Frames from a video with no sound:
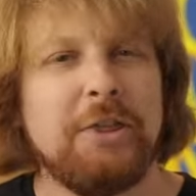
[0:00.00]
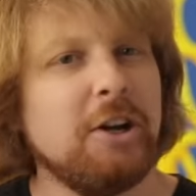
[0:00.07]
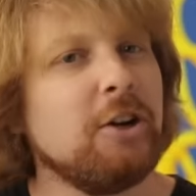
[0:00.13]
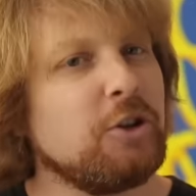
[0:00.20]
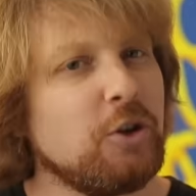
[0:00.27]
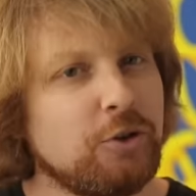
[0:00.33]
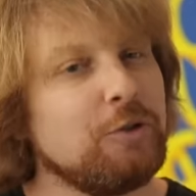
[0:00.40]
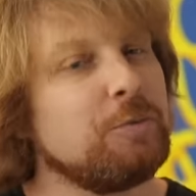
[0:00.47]

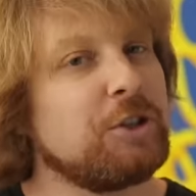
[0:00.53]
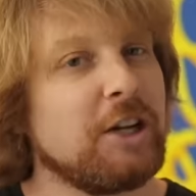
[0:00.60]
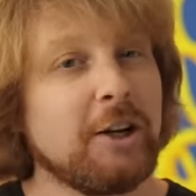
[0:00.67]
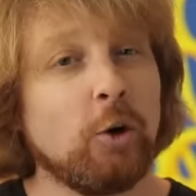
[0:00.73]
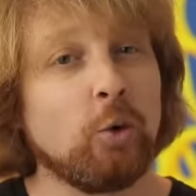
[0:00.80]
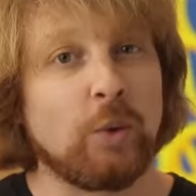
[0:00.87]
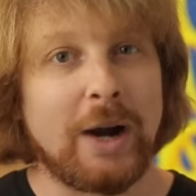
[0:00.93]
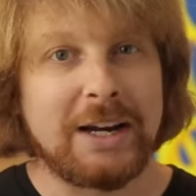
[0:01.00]
Their YouTube
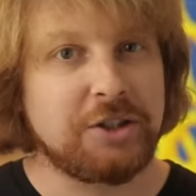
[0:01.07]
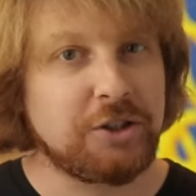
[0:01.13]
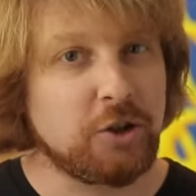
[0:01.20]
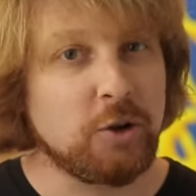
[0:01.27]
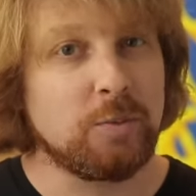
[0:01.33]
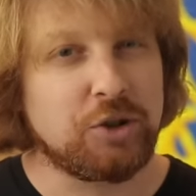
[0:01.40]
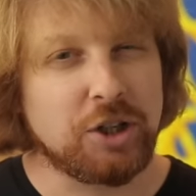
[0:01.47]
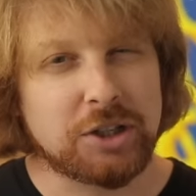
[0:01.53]
channel,
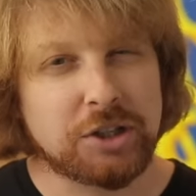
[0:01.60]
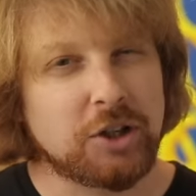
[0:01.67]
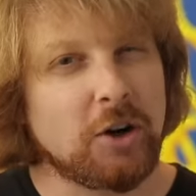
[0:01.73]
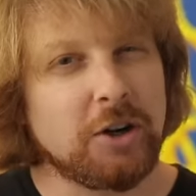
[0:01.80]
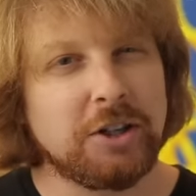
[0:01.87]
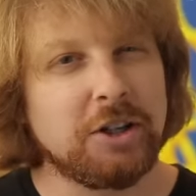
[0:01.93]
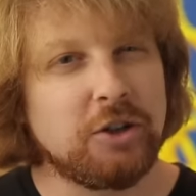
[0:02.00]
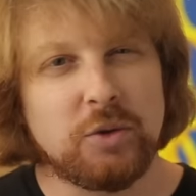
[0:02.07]
RijksTube, just
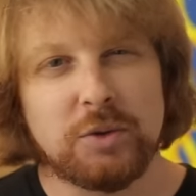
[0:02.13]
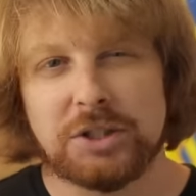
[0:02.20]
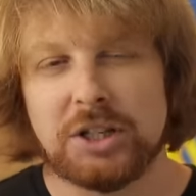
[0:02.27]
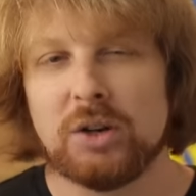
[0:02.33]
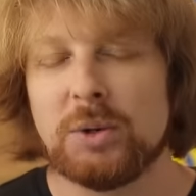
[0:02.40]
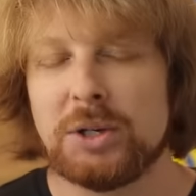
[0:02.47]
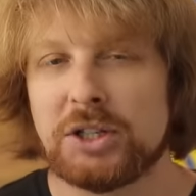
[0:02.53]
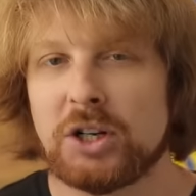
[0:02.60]
started a new
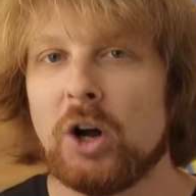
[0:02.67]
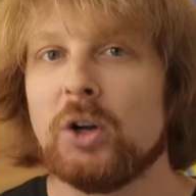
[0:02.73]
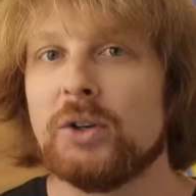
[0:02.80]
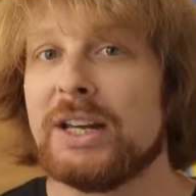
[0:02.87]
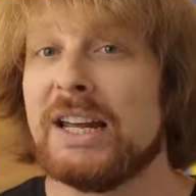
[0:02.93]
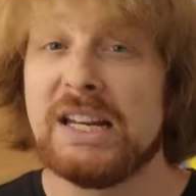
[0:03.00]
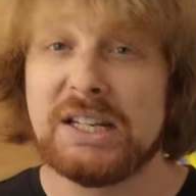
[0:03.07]
series called